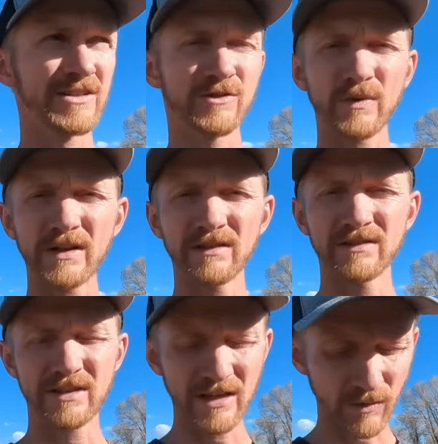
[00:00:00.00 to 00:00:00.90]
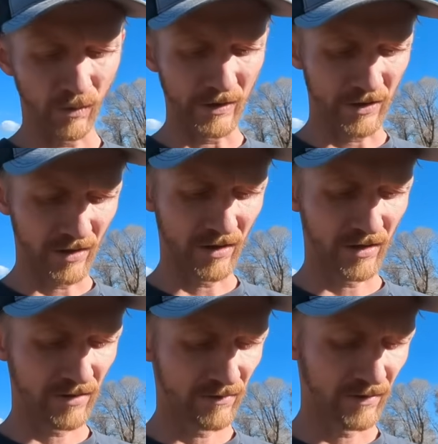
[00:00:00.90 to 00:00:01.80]
we did what we
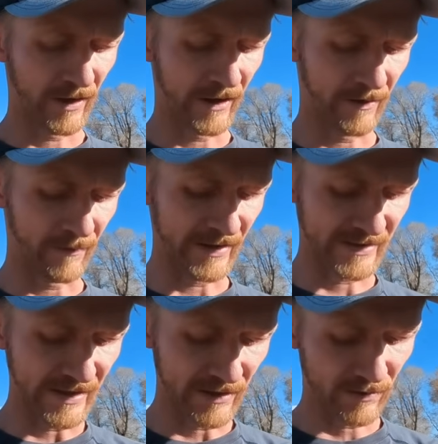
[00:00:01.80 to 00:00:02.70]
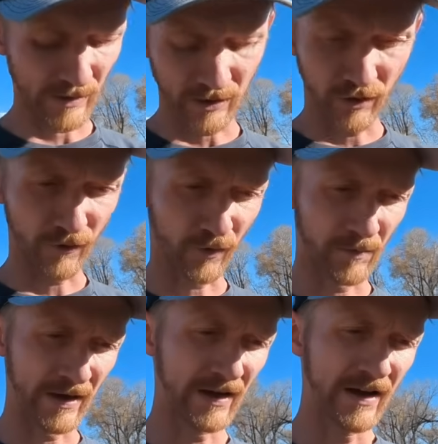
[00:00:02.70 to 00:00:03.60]
could, as they did what they could for
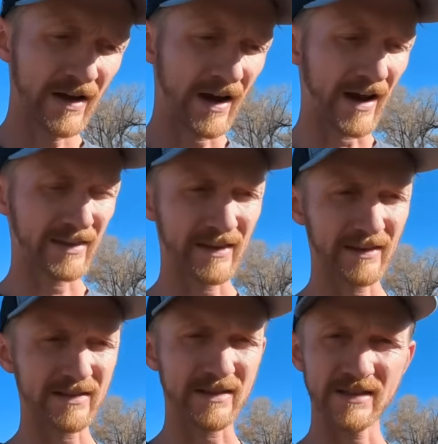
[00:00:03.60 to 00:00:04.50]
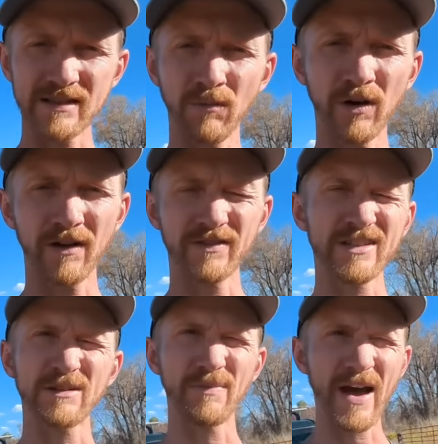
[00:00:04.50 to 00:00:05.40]
me, I think this is somewhat of
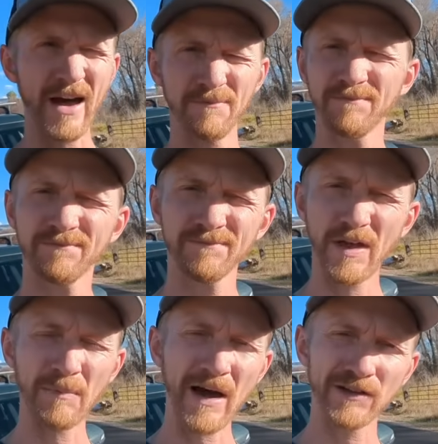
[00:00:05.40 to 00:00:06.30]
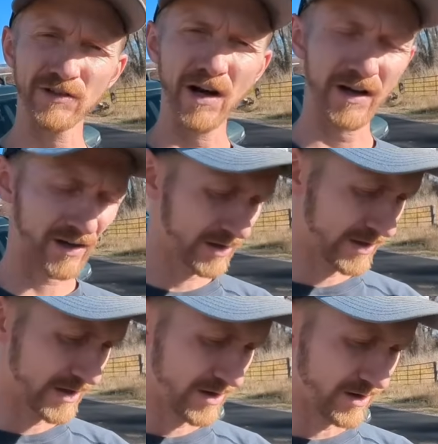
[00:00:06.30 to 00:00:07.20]
just a bad truck,
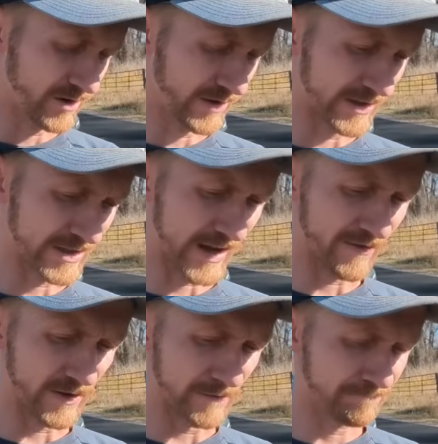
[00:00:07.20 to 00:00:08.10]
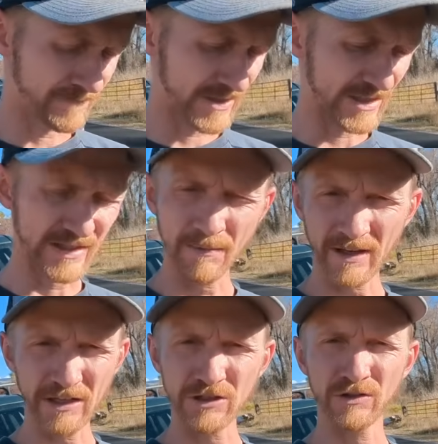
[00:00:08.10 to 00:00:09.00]
or they just have a
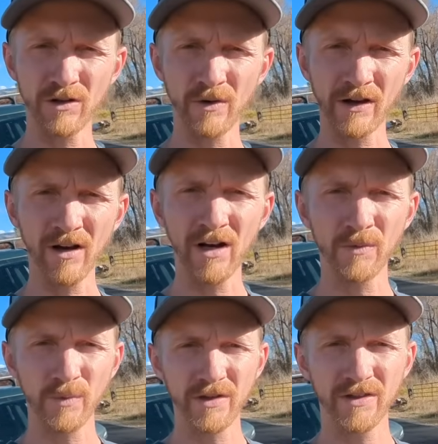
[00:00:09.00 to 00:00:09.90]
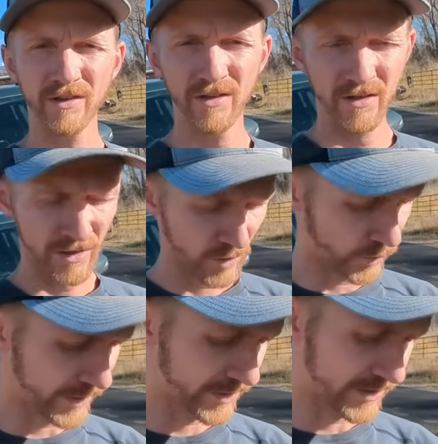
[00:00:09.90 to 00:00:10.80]
systemic issue going on with
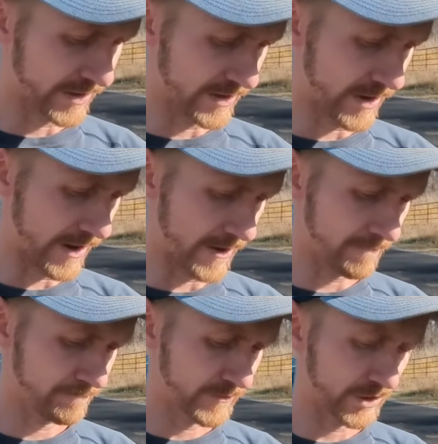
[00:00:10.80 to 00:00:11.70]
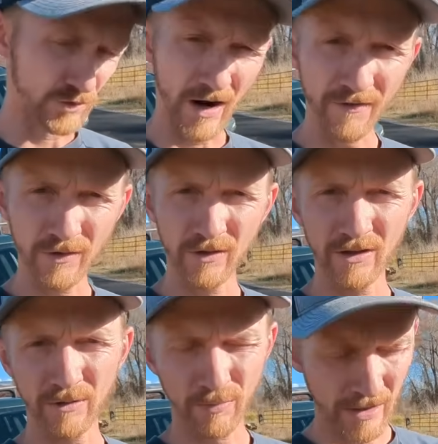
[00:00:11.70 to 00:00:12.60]
the drive unit
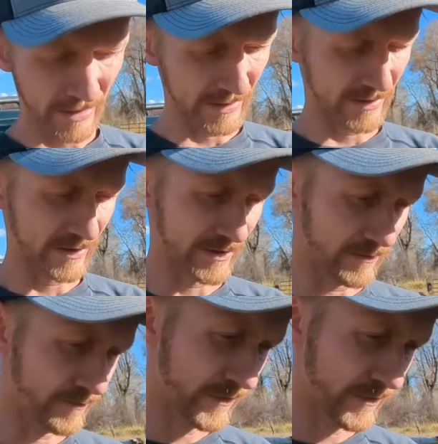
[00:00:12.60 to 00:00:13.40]
and the braking system.